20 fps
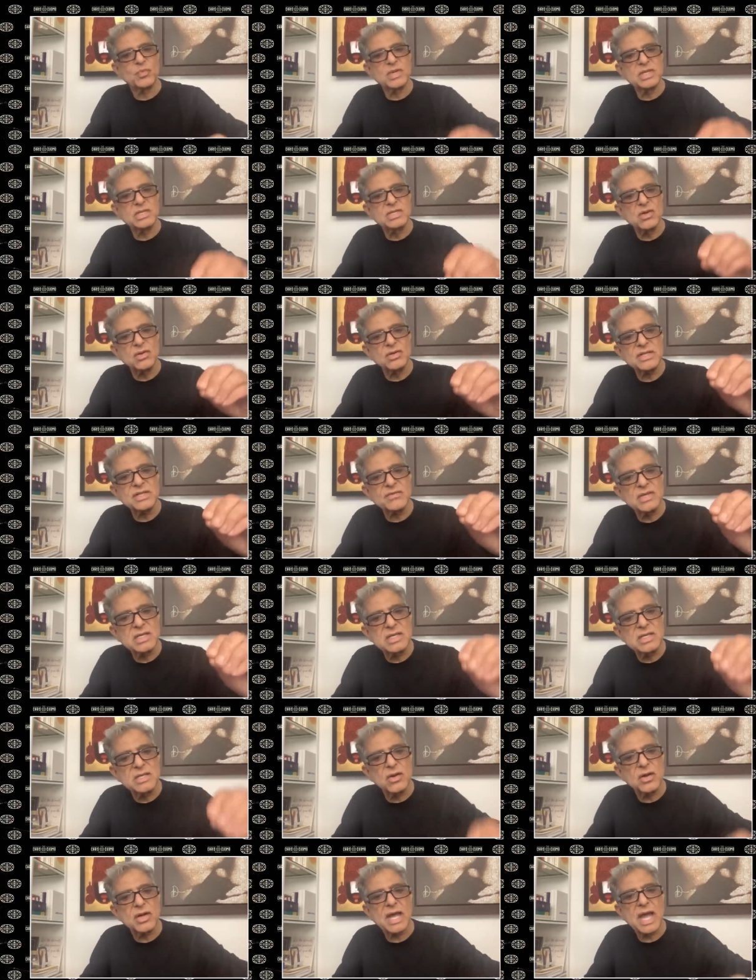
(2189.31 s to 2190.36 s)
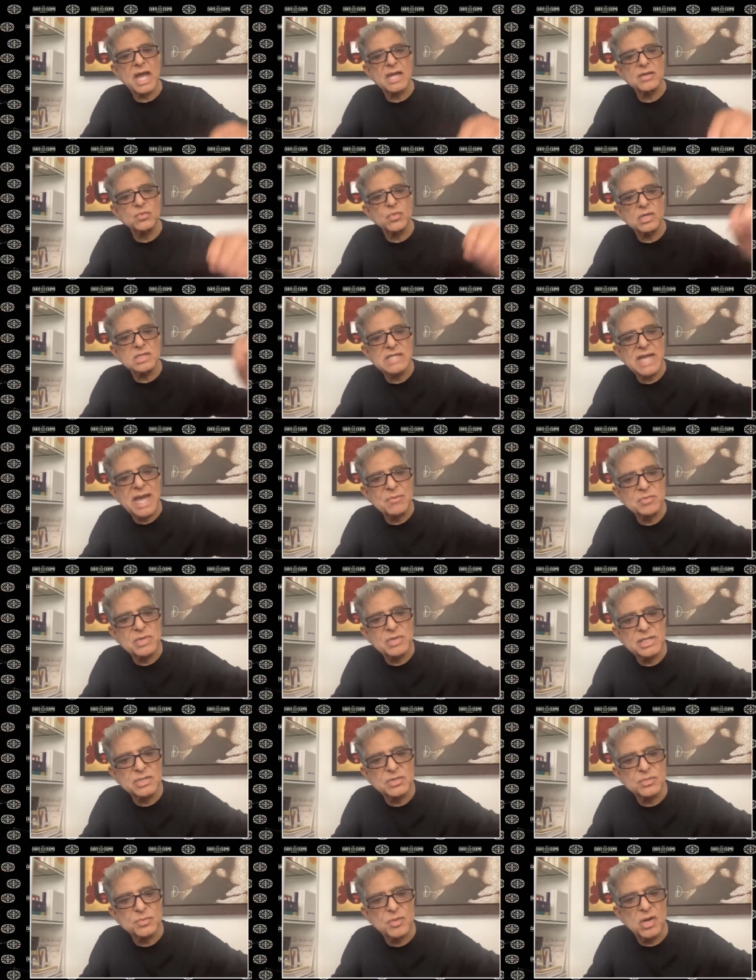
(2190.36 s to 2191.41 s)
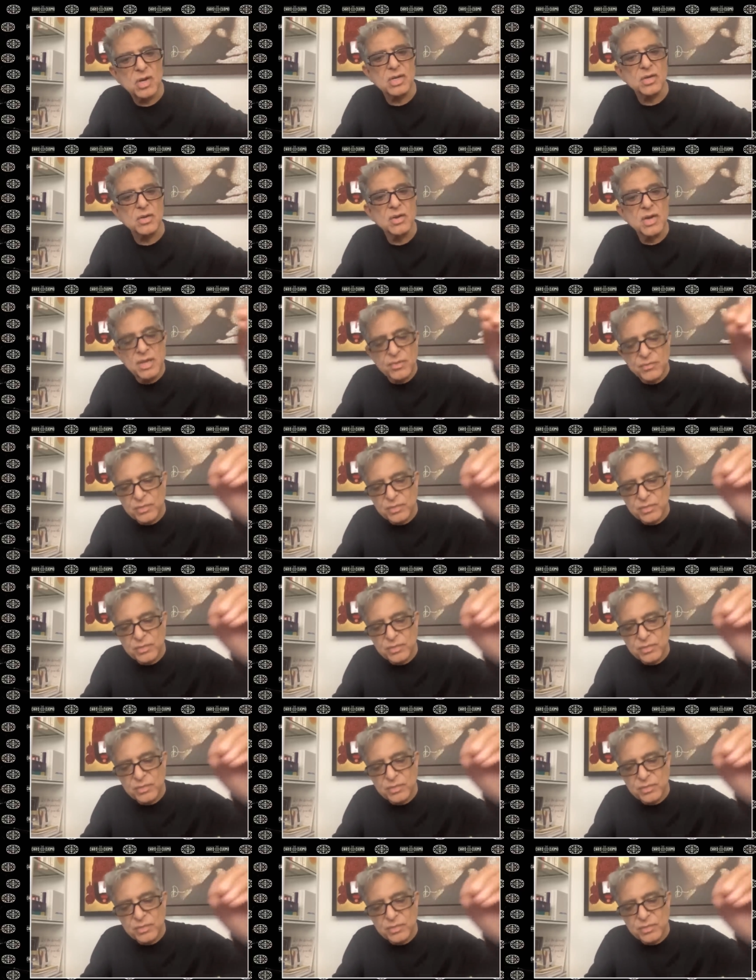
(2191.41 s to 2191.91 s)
We don't even look at what's happening tomorrow.